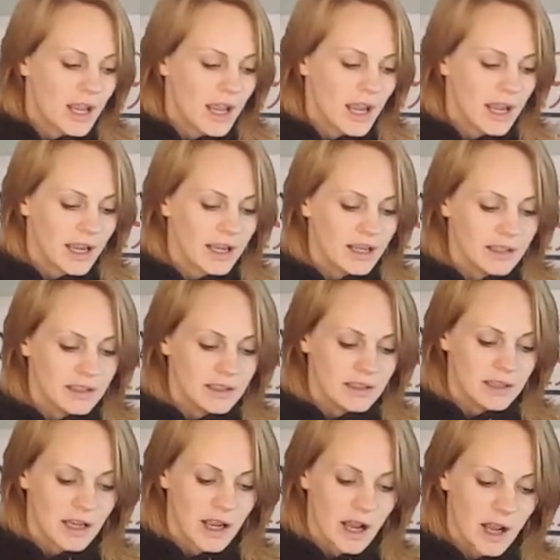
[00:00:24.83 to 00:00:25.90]

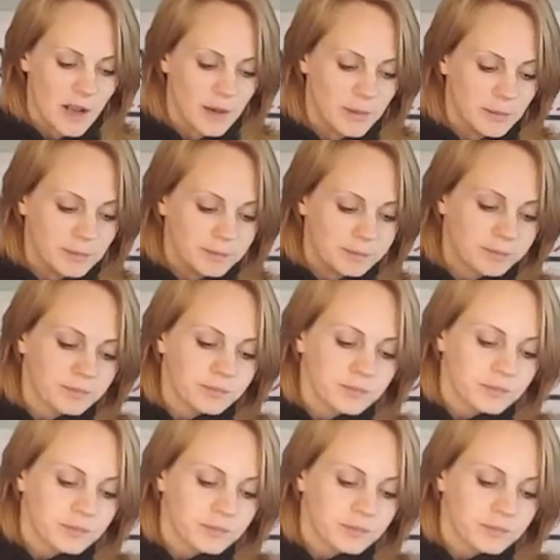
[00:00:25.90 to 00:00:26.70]
And